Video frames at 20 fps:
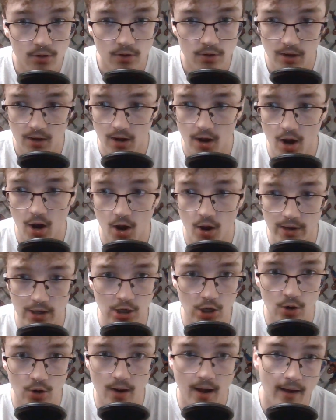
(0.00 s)
and
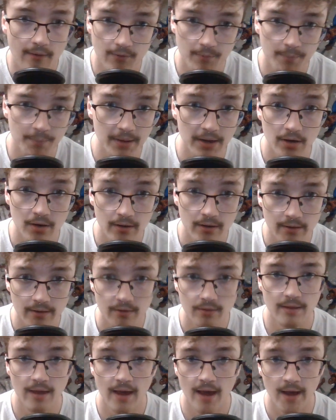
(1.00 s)
you don't have a beard
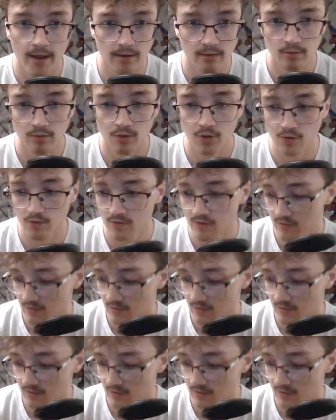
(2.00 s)
that looks